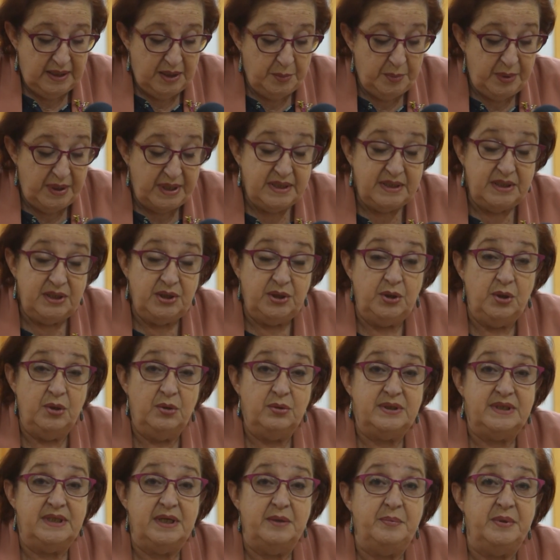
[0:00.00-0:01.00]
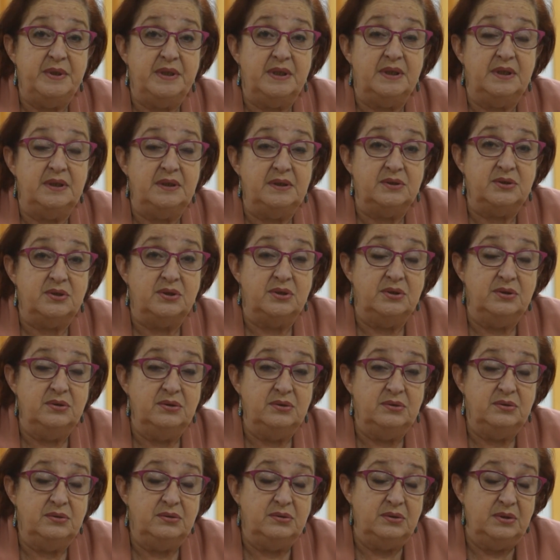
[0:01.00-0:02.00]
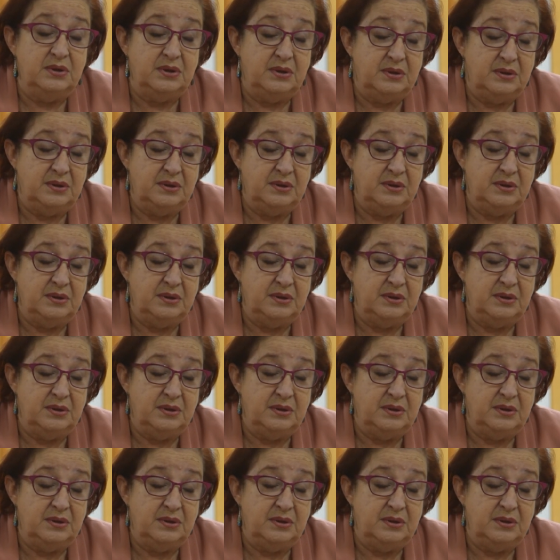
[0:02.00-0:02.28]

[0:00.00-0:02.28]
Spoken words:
But, you know, typical to